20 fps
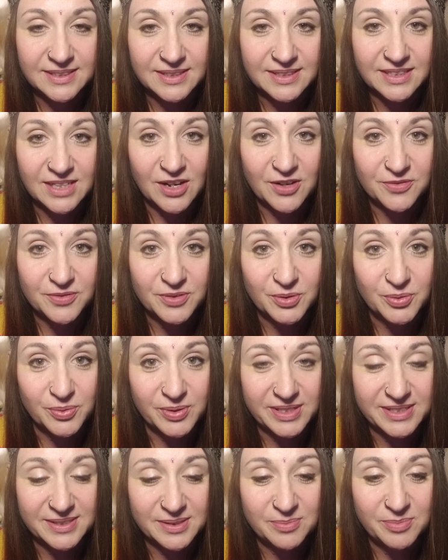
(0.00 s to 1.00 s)
of the
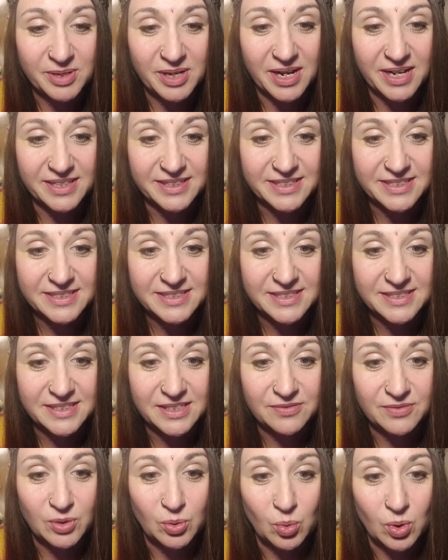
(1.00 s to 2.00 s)
reason behind this is
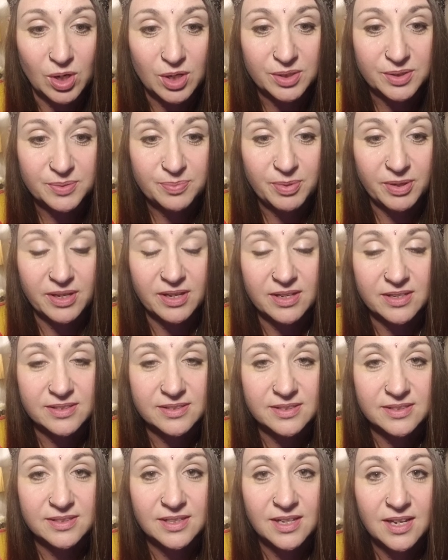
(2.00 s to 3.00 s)
even worse,
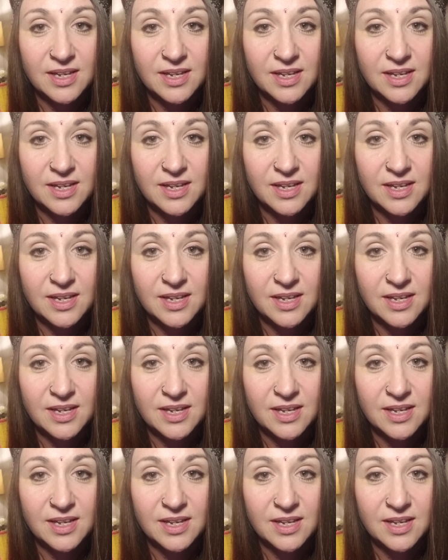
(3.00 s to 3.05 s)
because